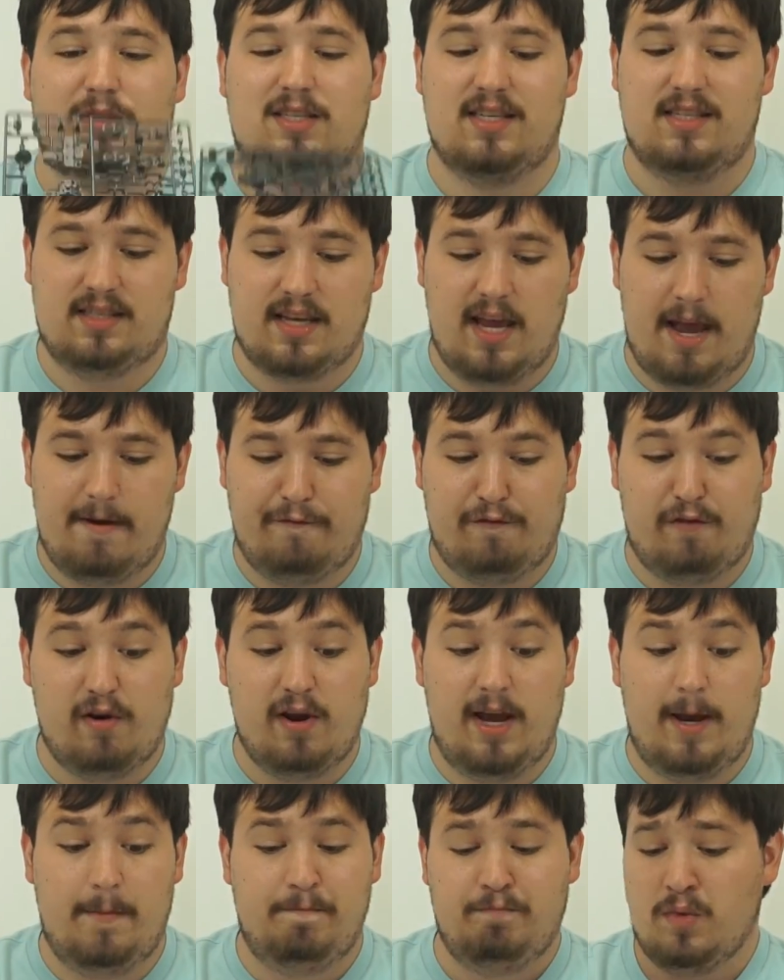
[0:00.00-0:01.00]
It's the same
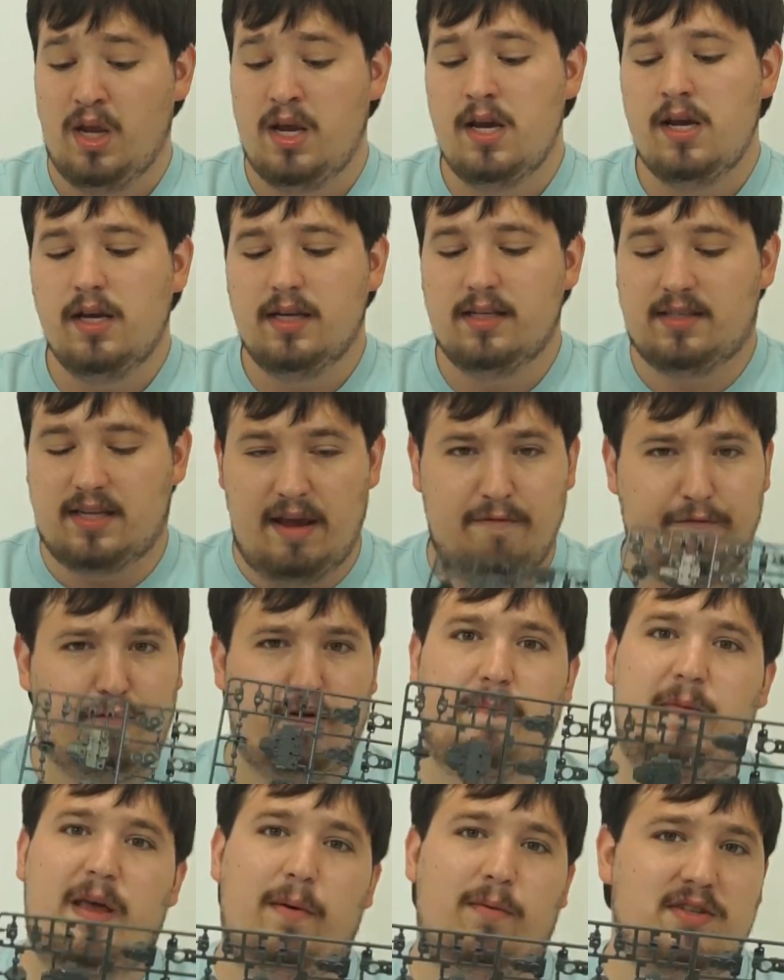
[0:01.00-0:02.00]
frame
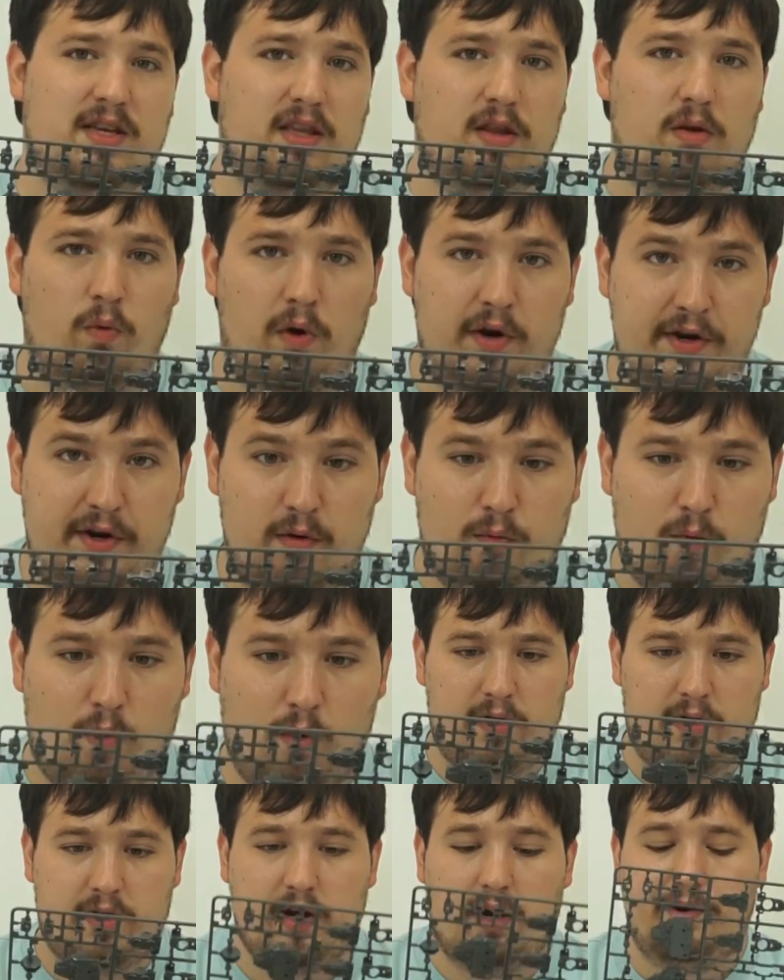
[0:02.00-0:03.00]
that was in the One Year
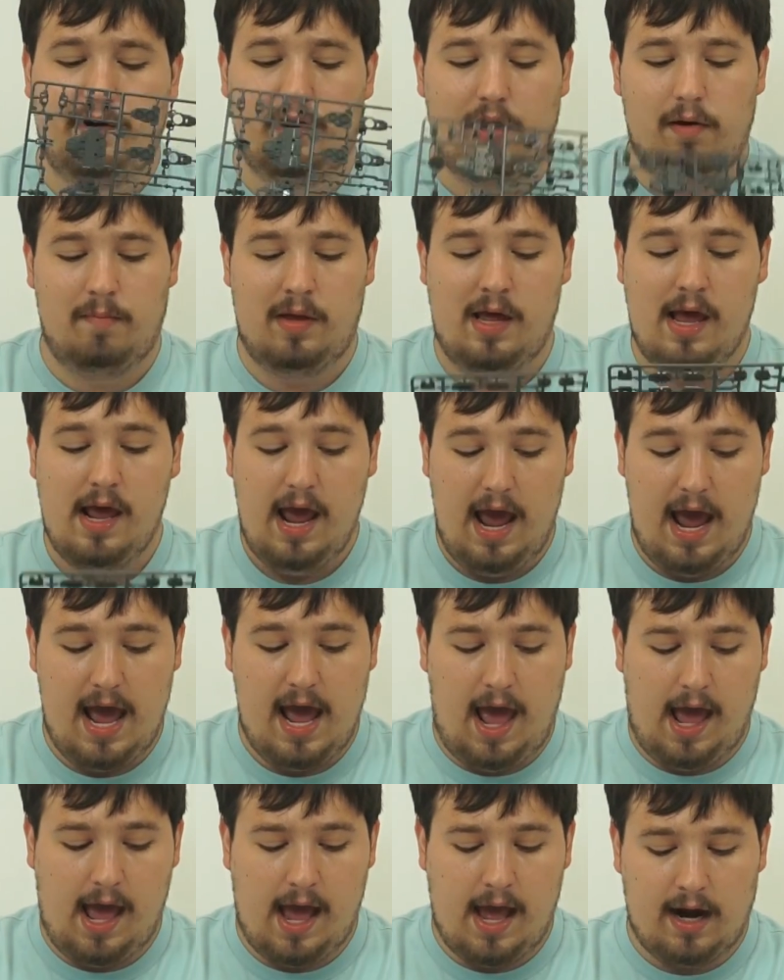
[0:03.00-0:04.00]
Gundam,
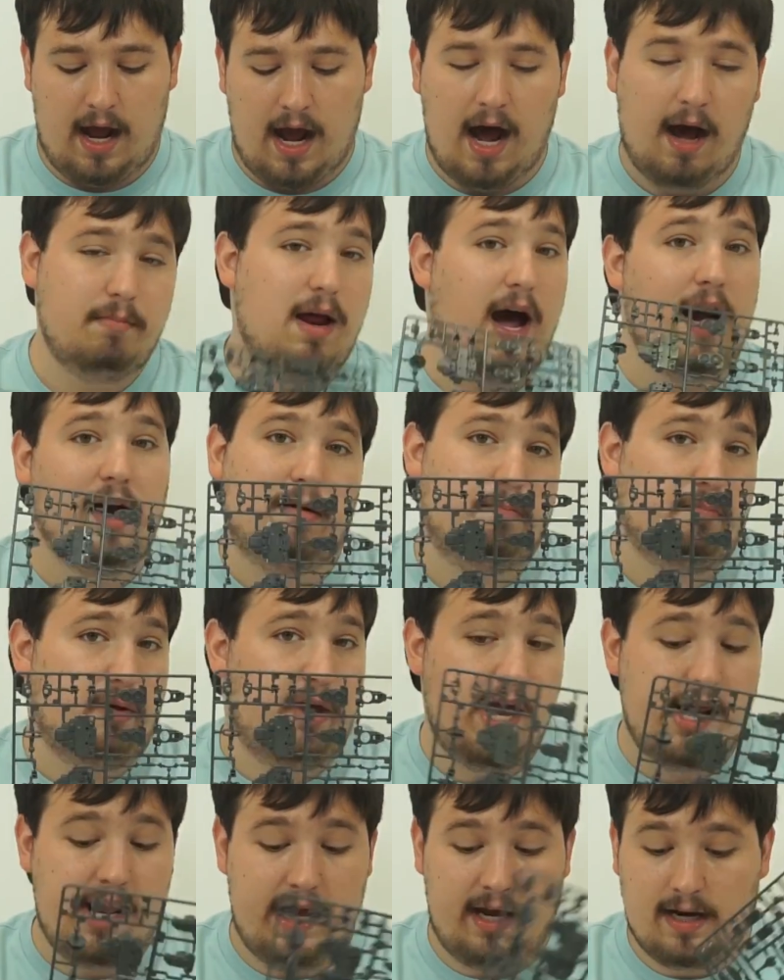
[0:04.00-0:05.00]
and I'm not
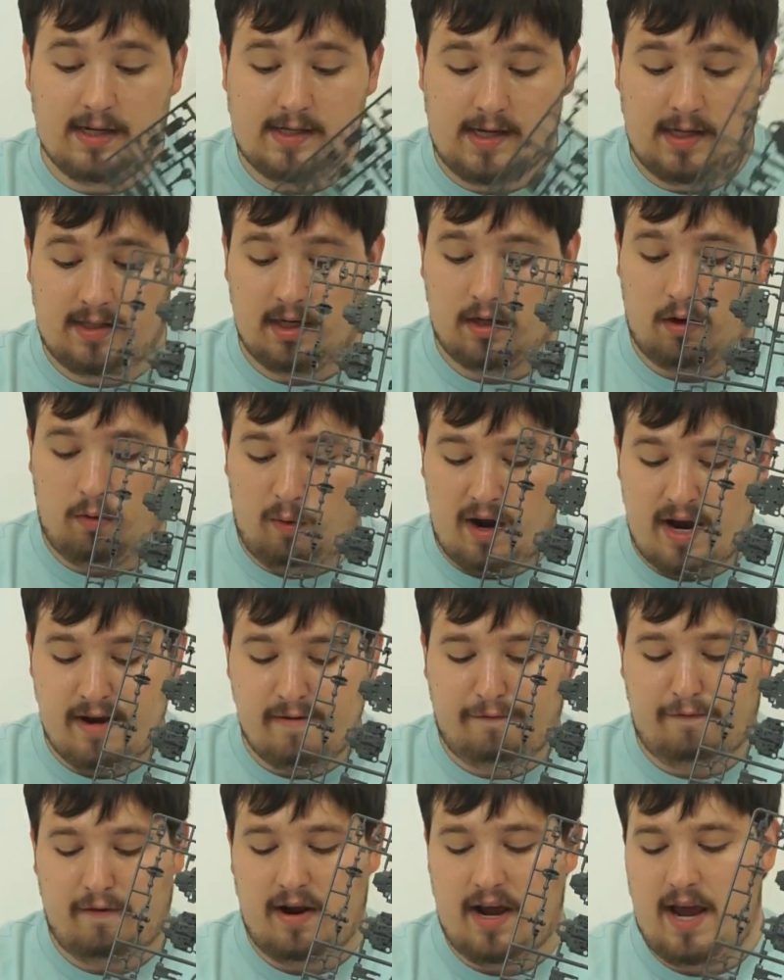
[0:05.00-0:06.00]
complaining because it's a great
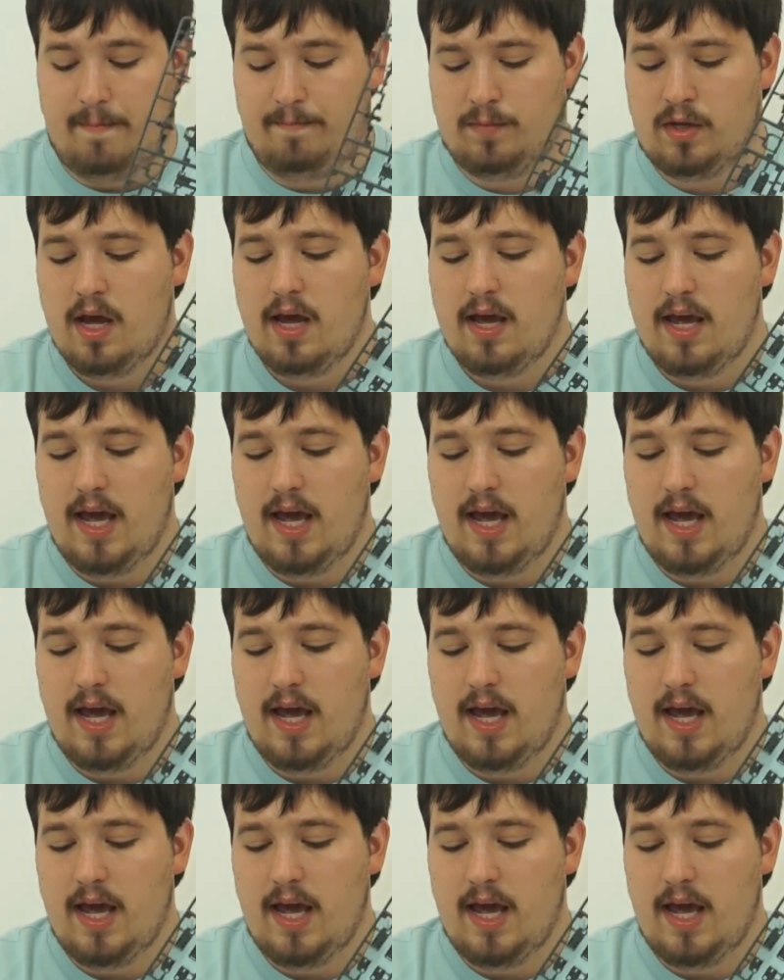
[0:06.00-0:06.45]
frame.